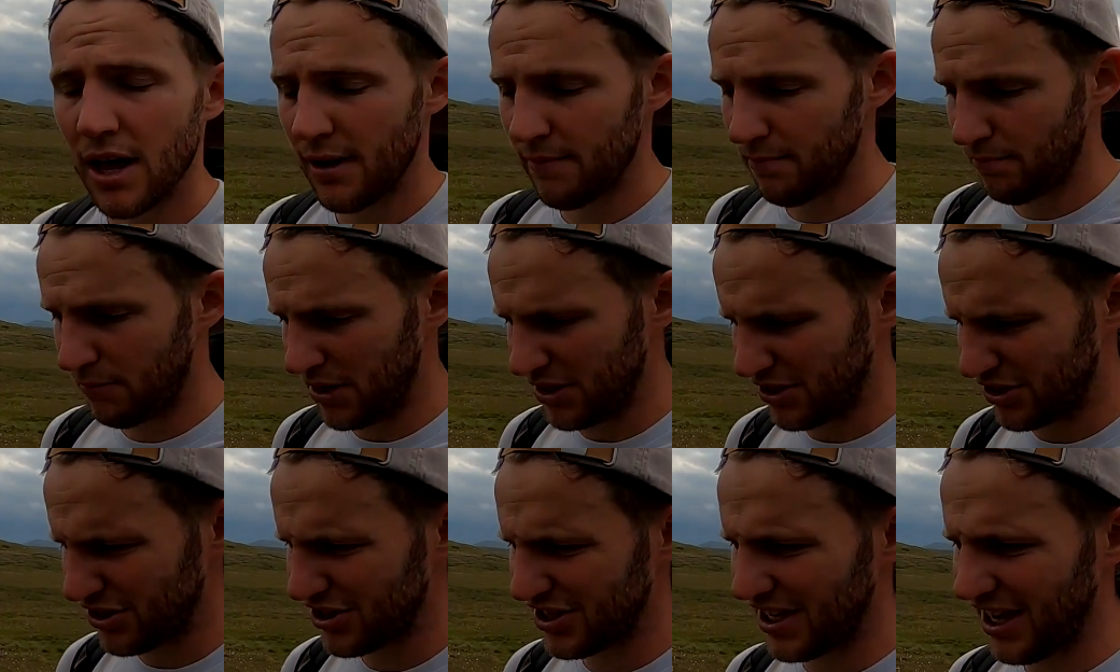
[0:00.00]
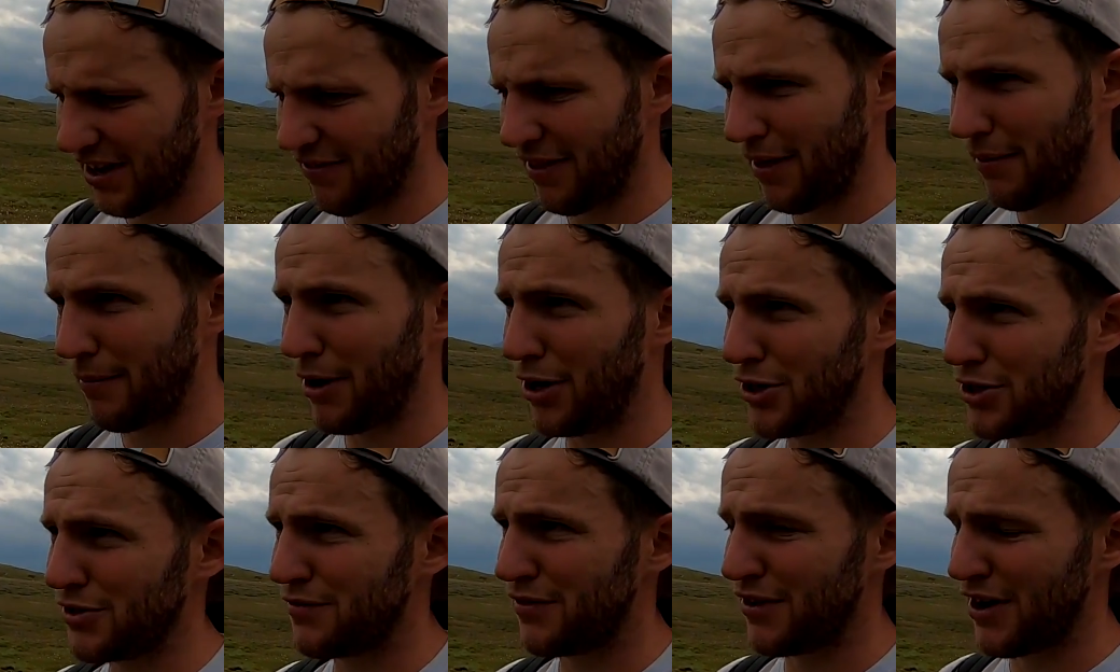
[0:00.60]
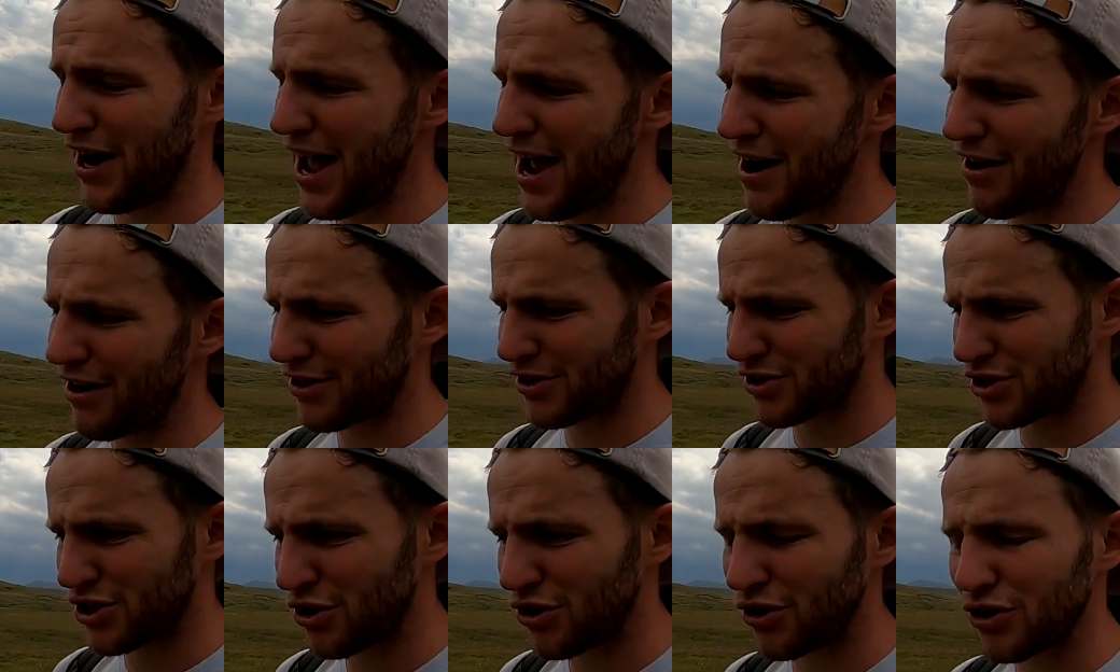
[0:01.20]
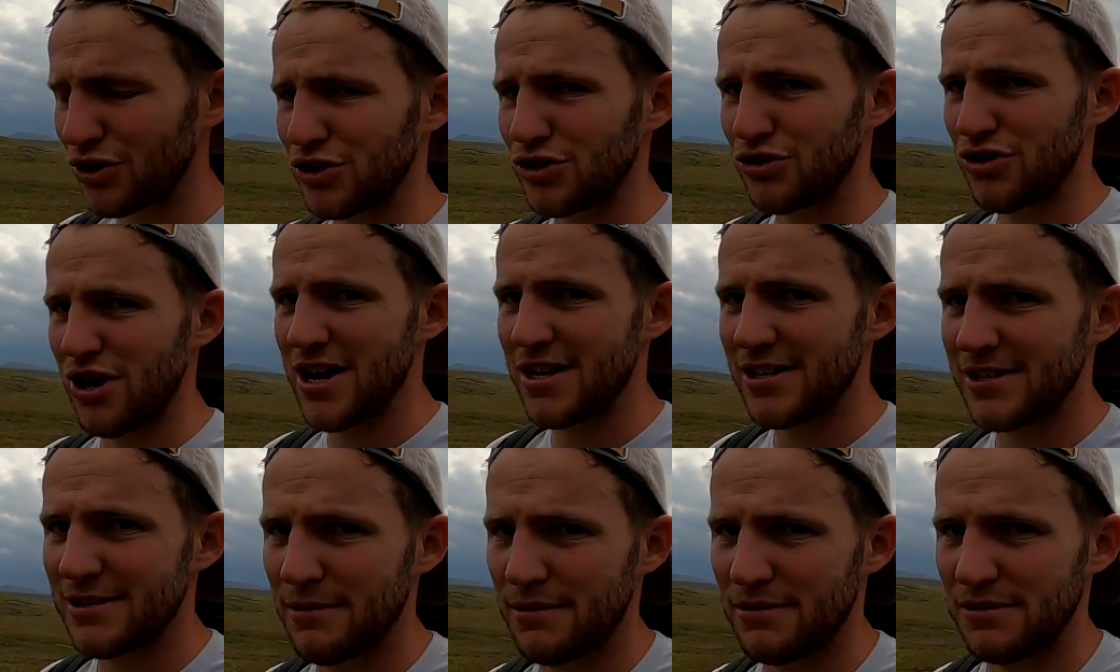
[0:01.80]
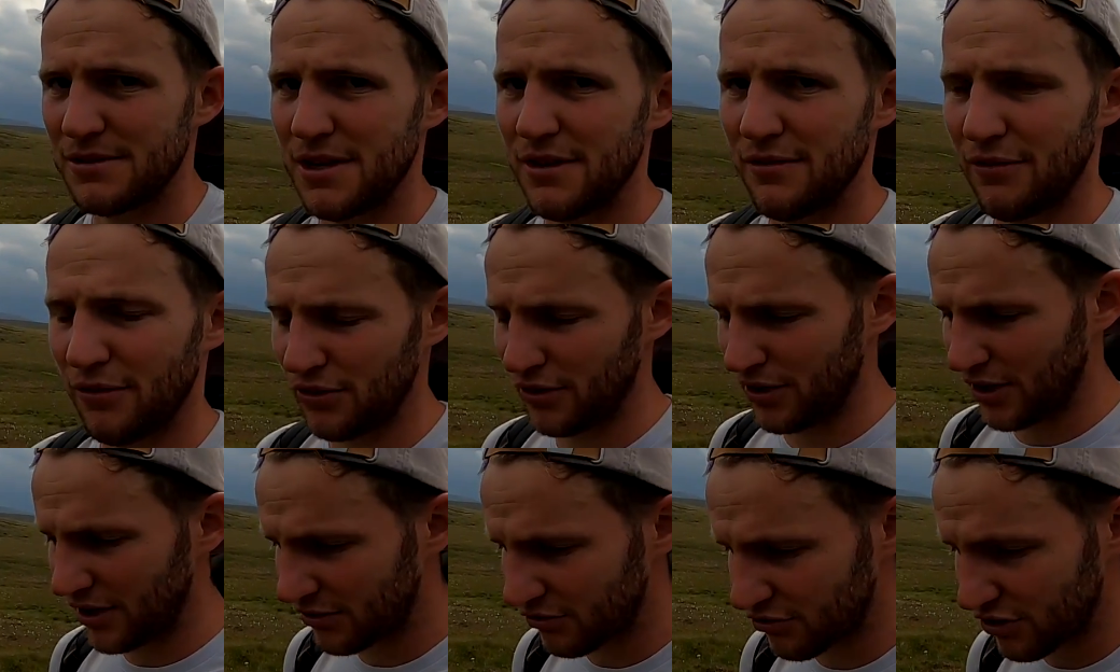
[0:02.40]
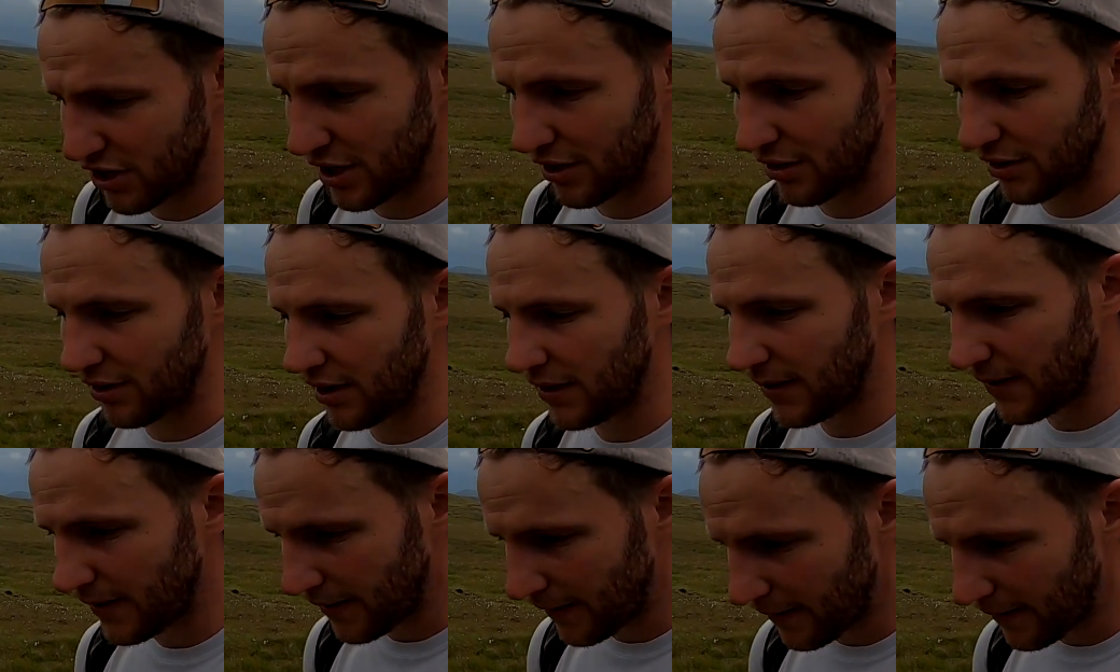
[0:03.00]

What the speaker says: but just to have that margin for error, so you're not stressing about stuff on the trail.